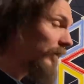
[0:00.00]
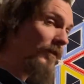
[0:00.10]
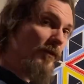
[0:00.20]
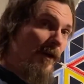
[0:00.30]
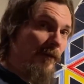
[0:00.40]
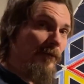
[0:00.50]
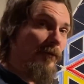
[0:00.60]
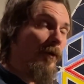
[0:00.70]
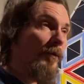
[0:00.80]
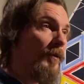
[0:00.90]

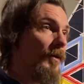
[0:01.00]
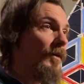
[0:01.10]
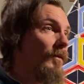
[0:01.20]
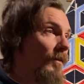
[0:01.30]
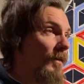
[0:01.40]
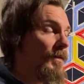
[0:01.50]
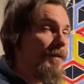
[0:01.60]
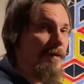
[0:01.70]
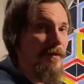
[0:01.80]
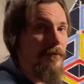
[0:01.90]
straightforward. This
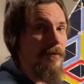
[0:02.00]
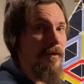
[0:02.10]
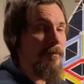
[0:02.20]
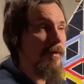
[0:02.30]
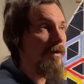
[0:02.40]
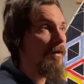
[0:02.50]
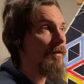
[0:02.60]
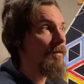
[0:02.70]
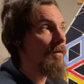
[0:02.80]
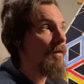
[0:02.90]
is the fun
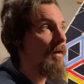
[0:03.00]
part.